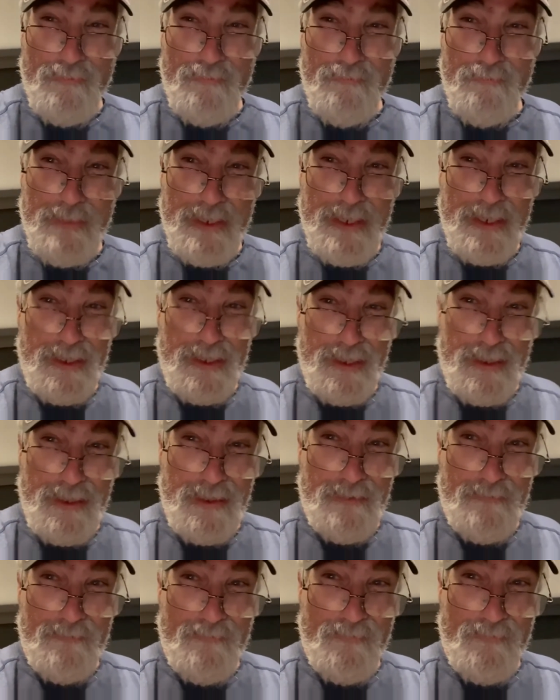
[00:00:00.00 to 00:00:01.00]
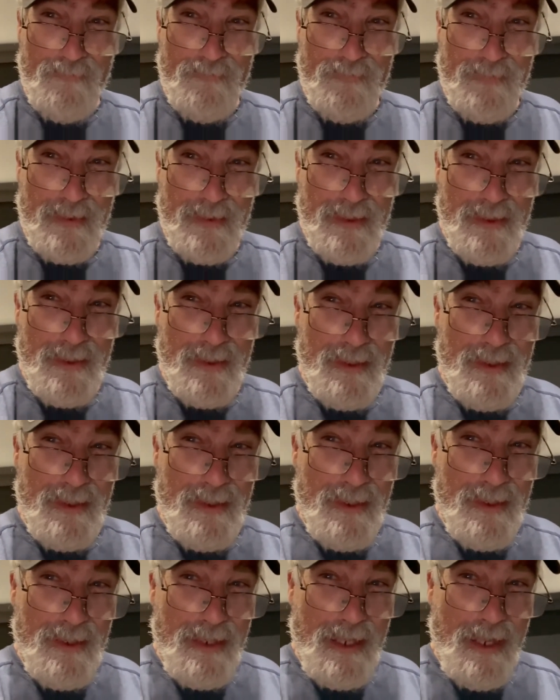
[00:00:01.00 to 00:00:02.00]
me,
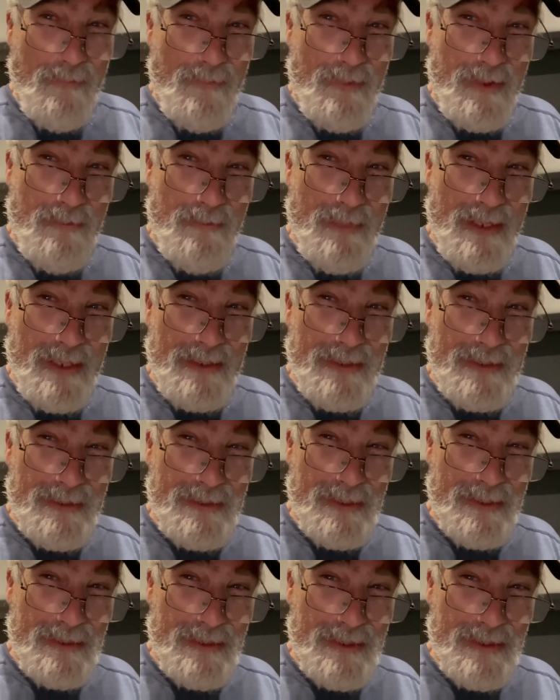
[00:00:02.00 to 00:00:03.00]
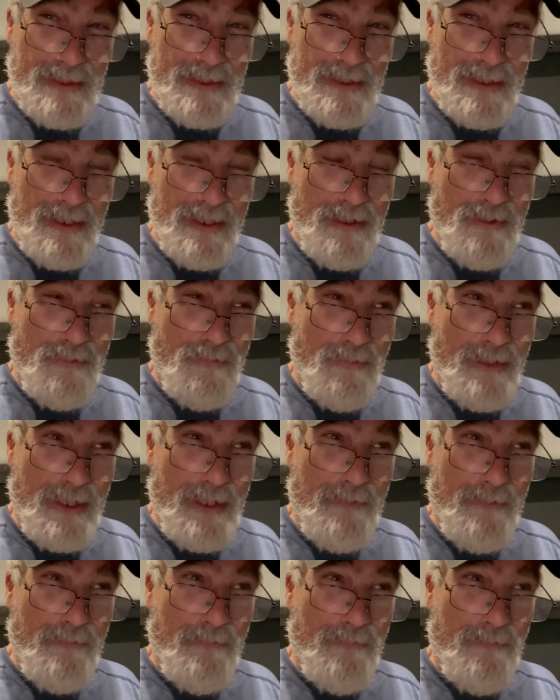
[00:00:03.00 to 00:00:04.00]
having to make decisions that are right
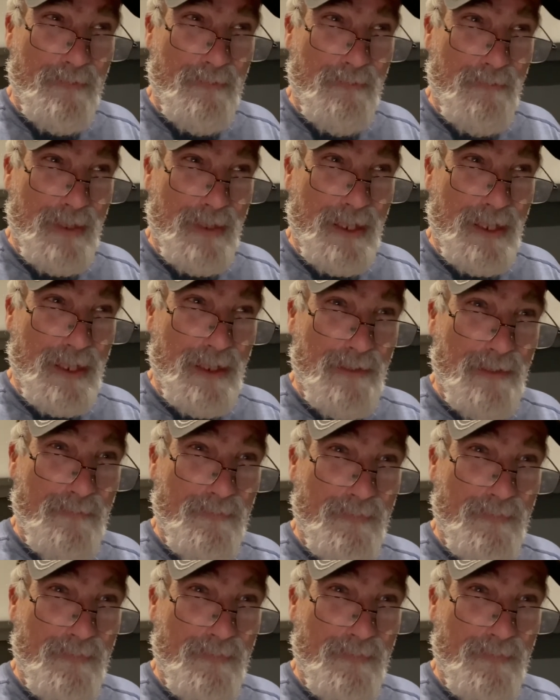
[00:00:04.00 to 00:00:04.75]
for me.